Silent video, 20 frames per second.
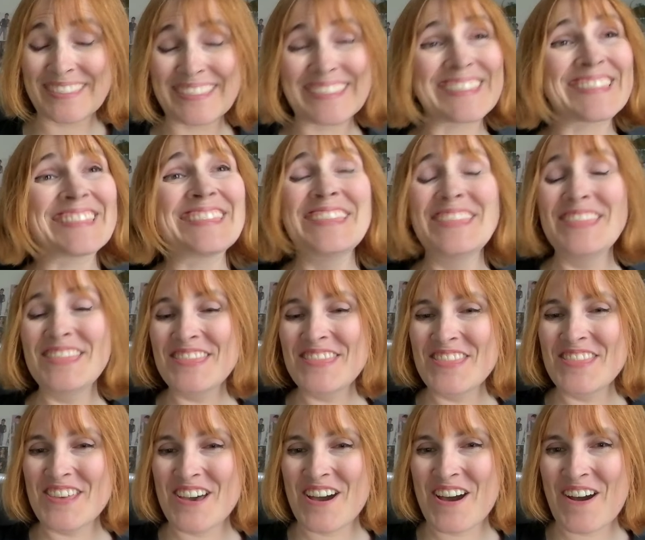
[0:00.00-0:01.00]

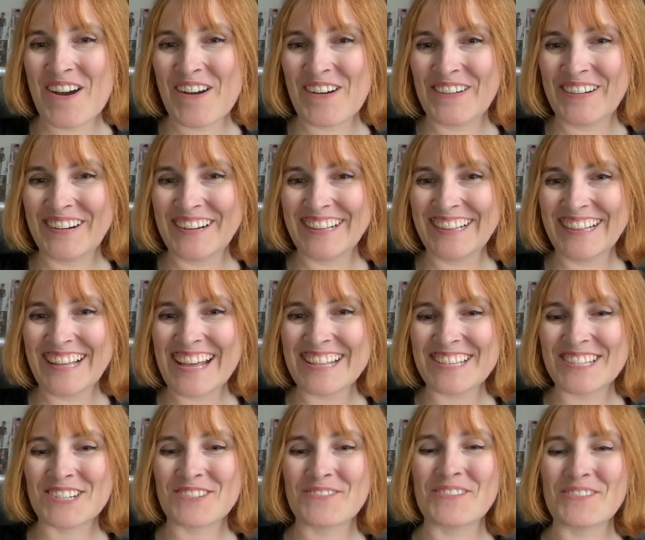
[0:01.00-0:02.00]
No,
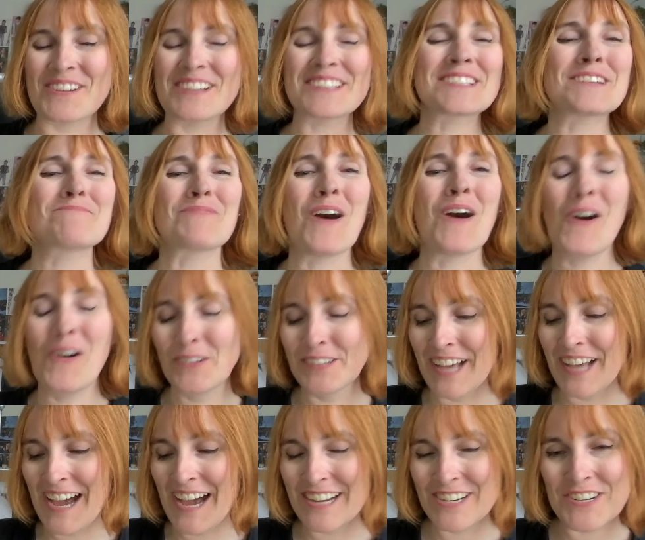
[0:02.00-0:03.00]
let's raise up all
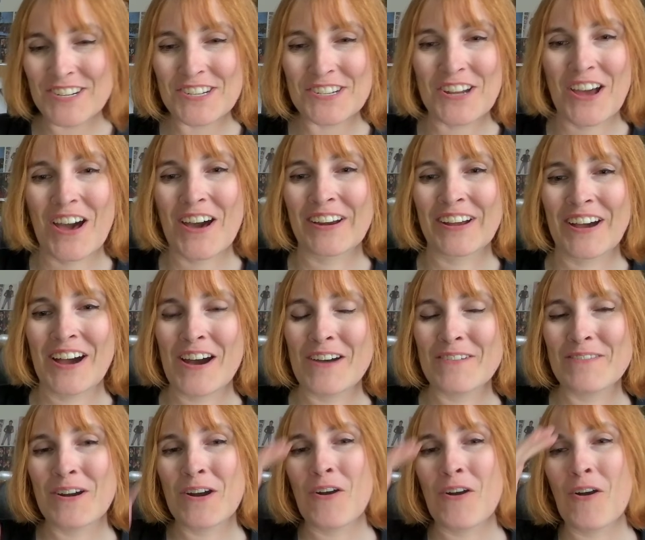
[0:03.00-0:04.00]
night. Shut
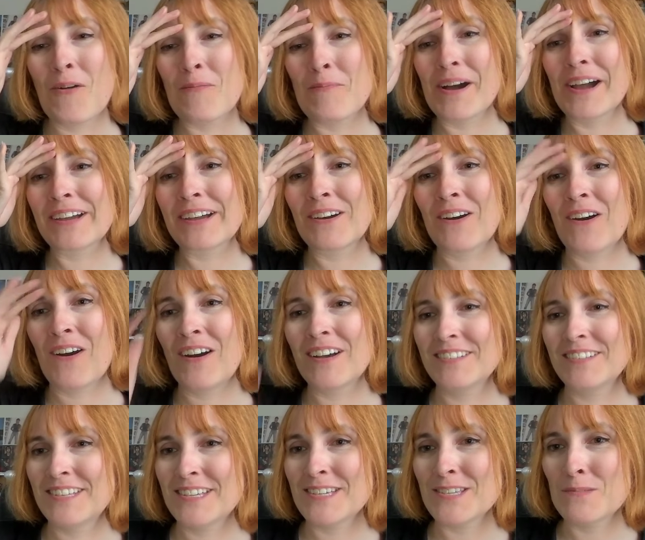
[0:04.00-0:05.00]
up. Oh my
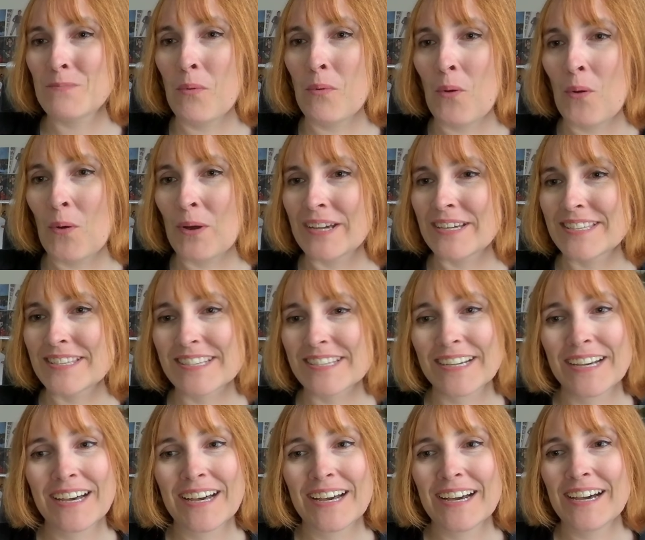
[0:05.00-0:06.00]
god, these boys.
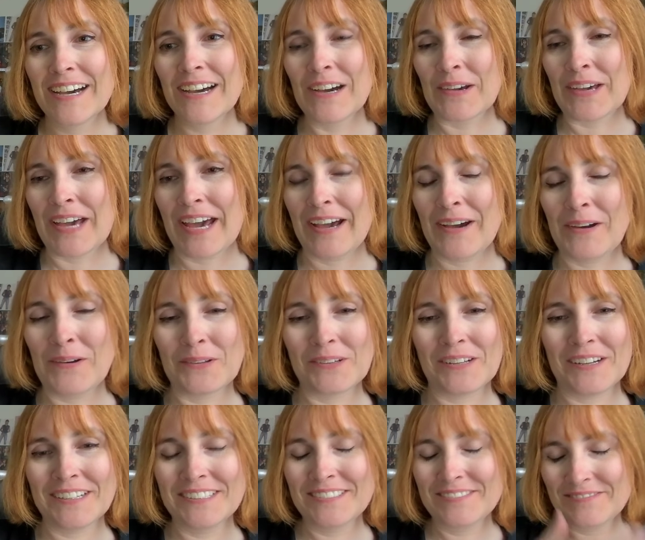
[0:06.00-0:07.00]
Okay, hold
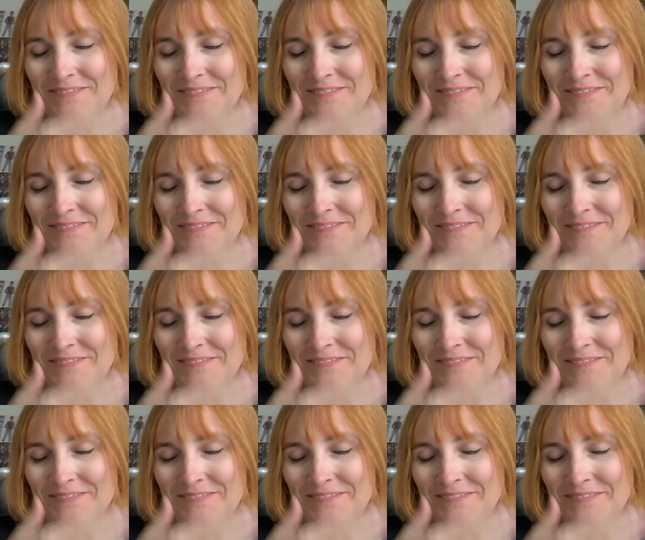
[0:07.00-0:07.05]
on.